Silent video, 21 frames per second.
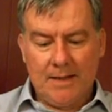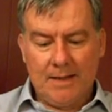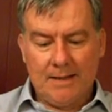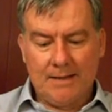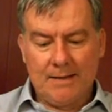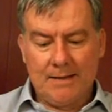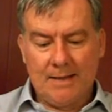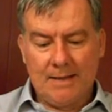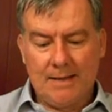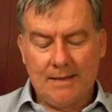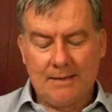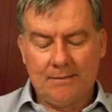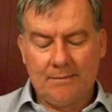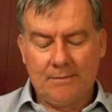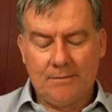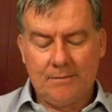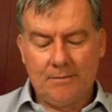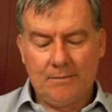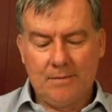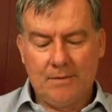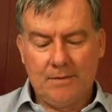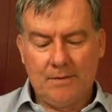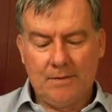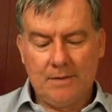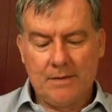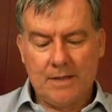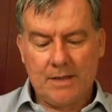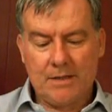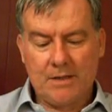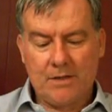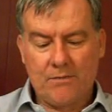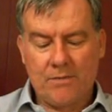And
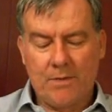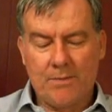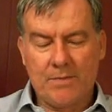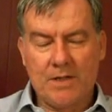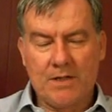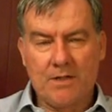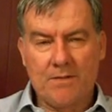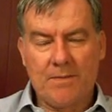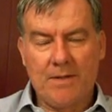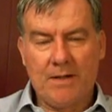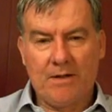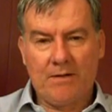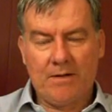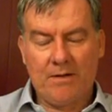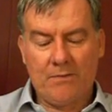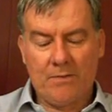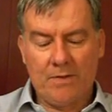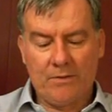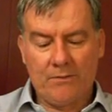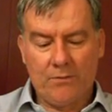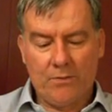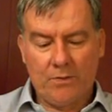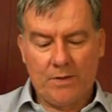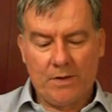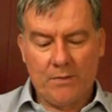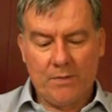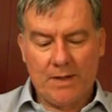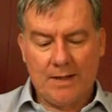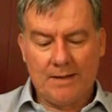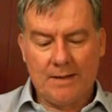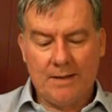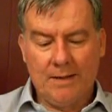Justice Robb says at paragraph
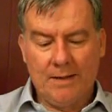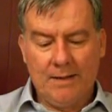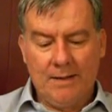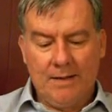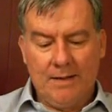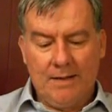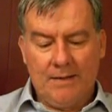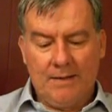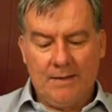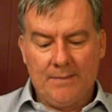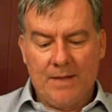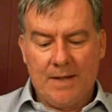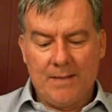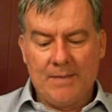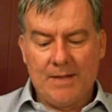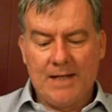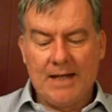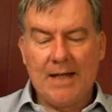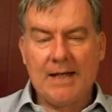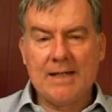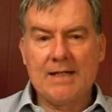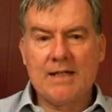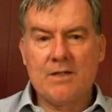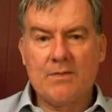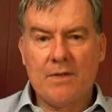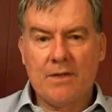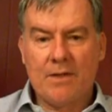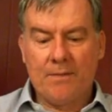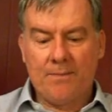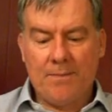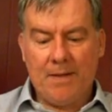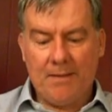141, there may be cases
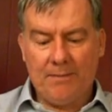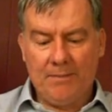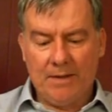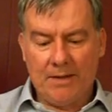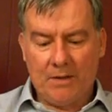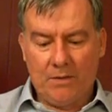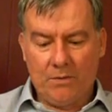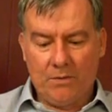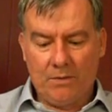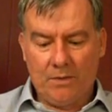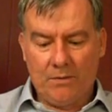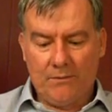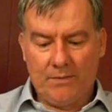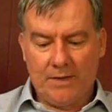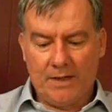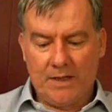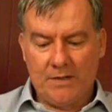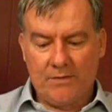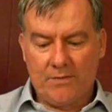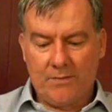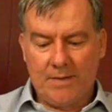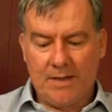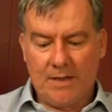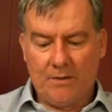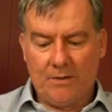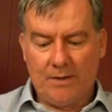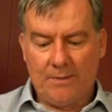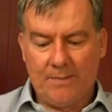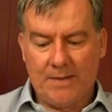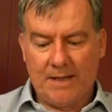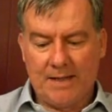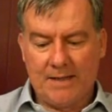where the public good that flows from
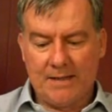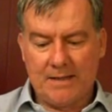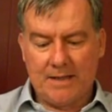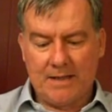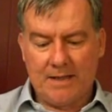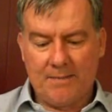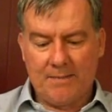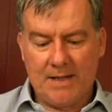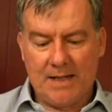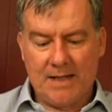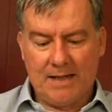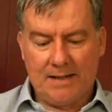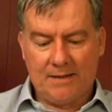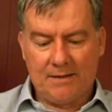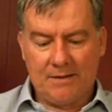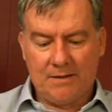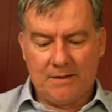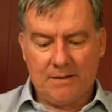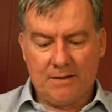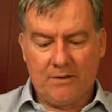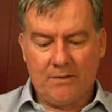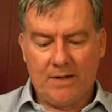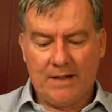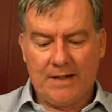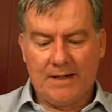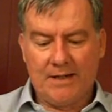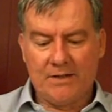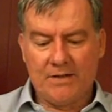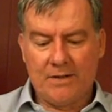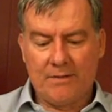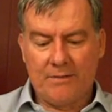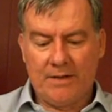holding parties to their bargains and
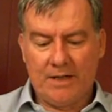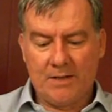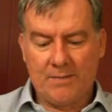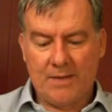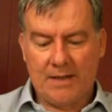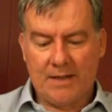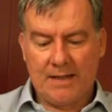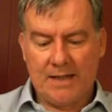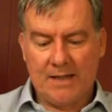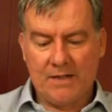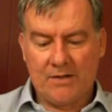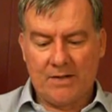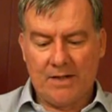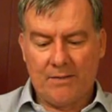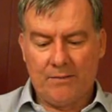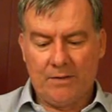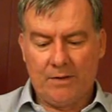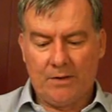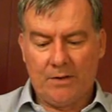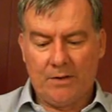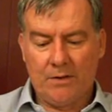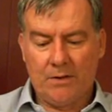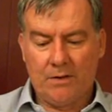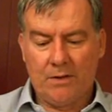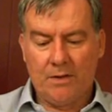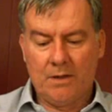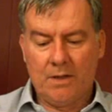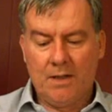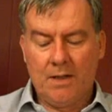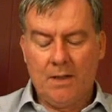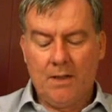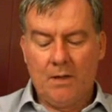creating a general expectation that will
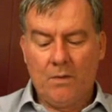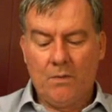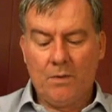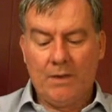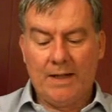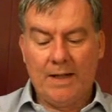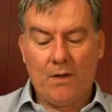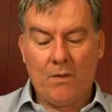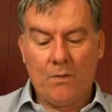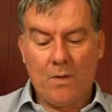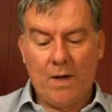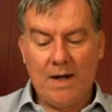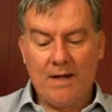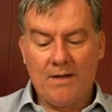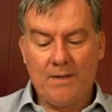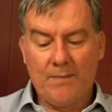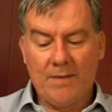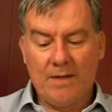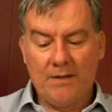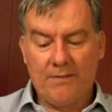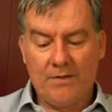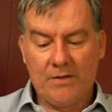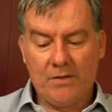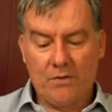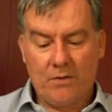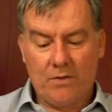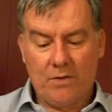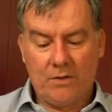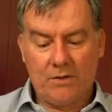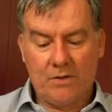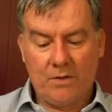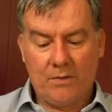occur will outweigh the
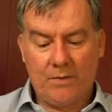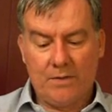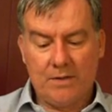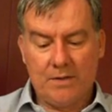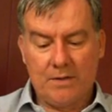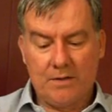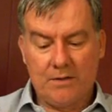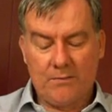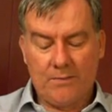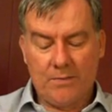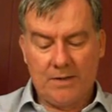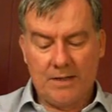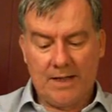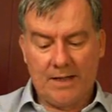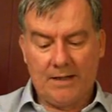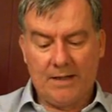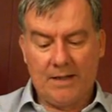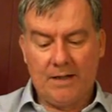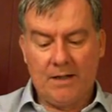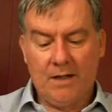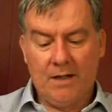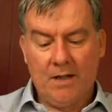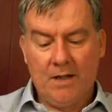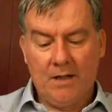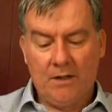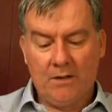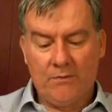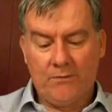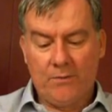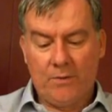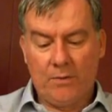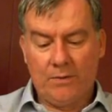beneficial consequences of protecting
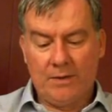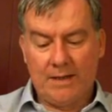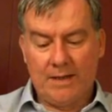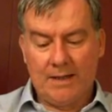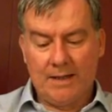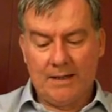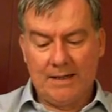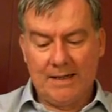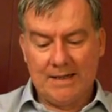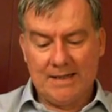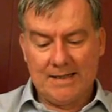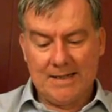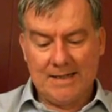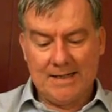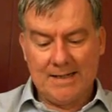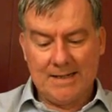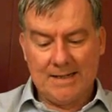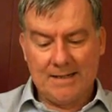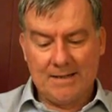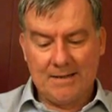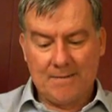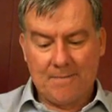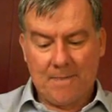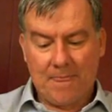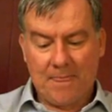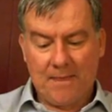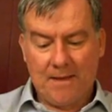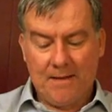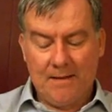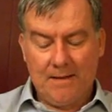defaulting lessees.